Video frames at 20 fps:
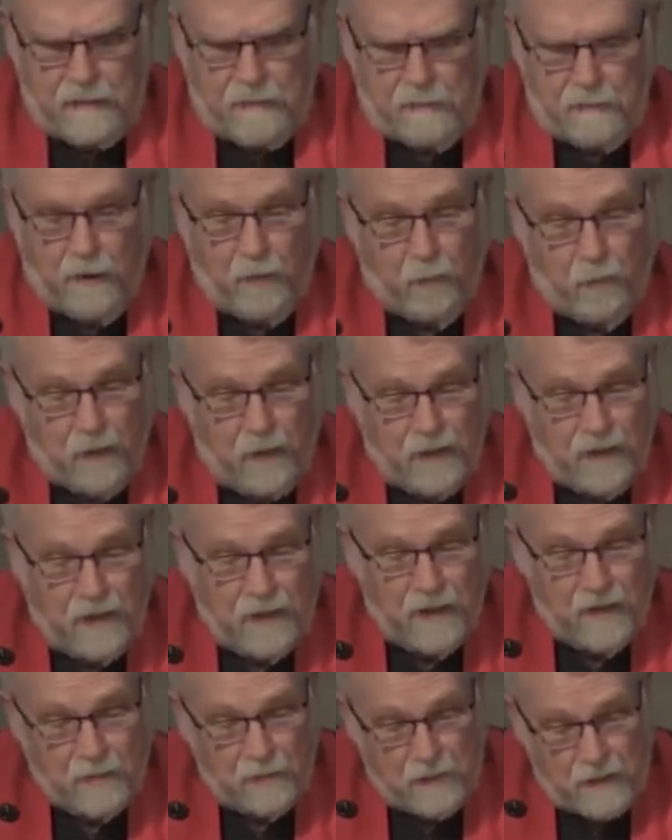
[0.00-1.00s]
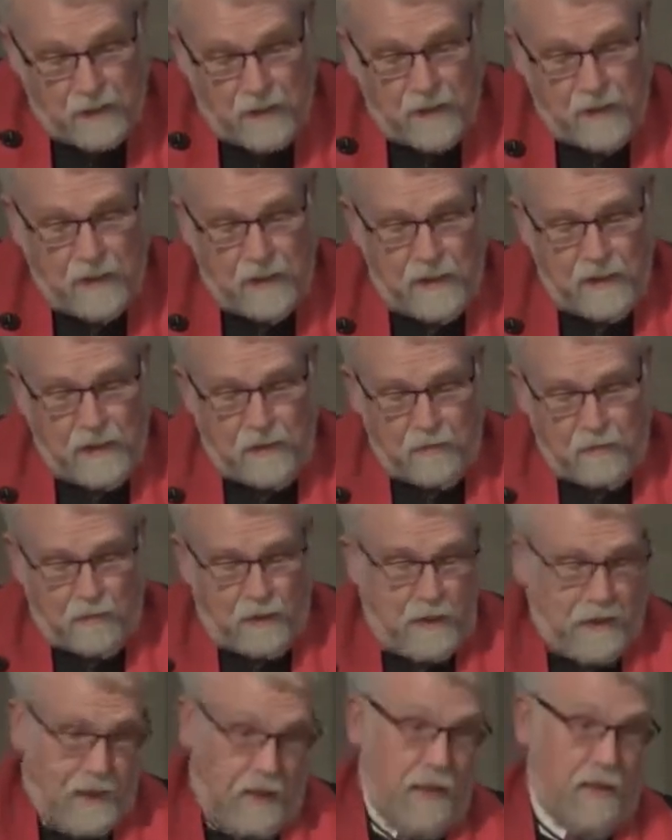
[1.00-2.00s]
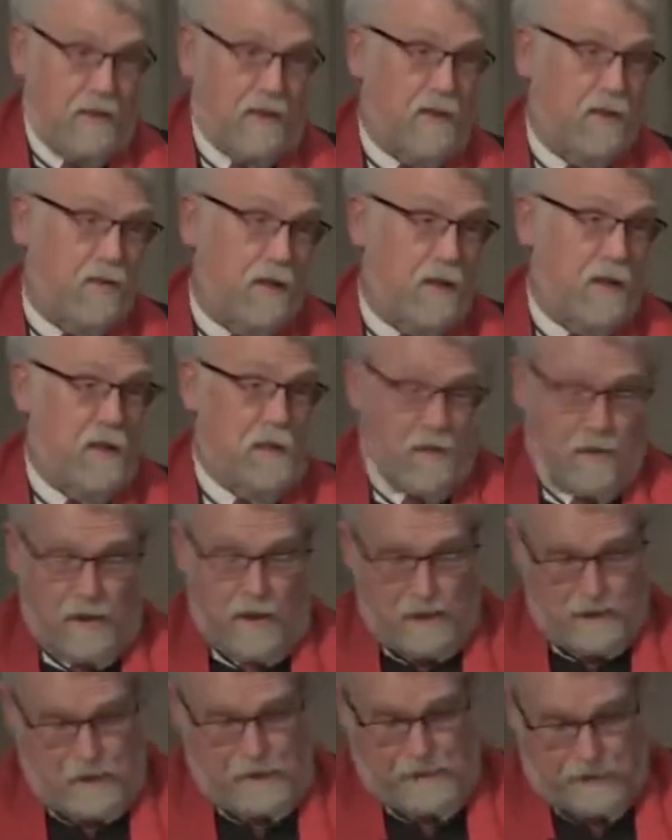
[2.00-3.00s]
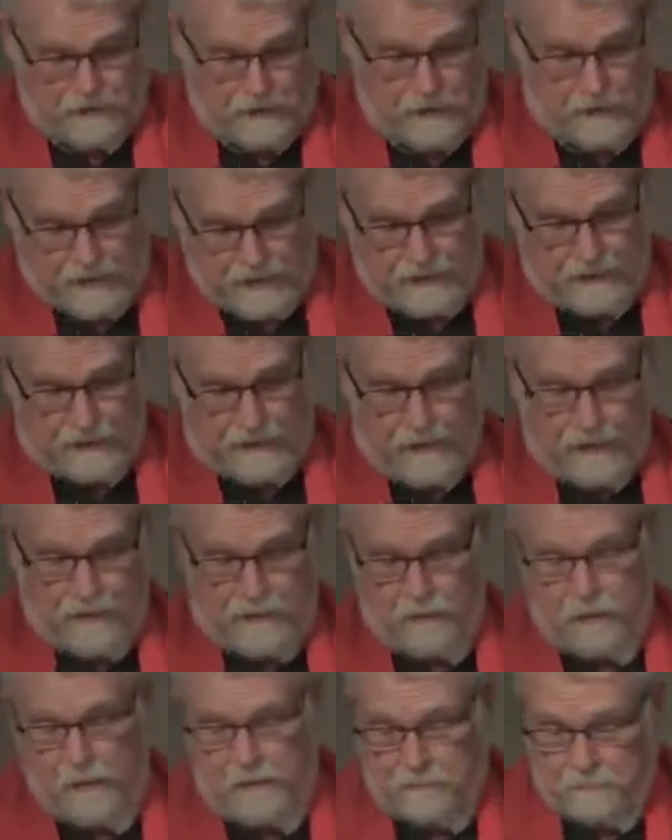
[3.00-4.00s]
but we can really relate to an exhausted God, can't we?